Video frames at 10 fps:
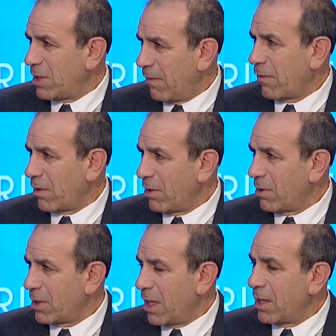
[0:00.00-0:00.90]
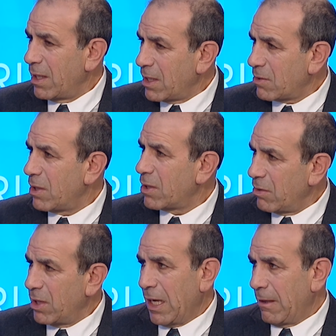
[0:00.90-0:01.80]
difficult, and Israel
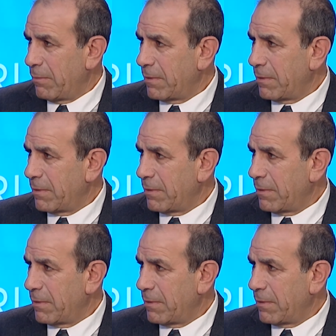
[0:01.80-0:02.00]
could help.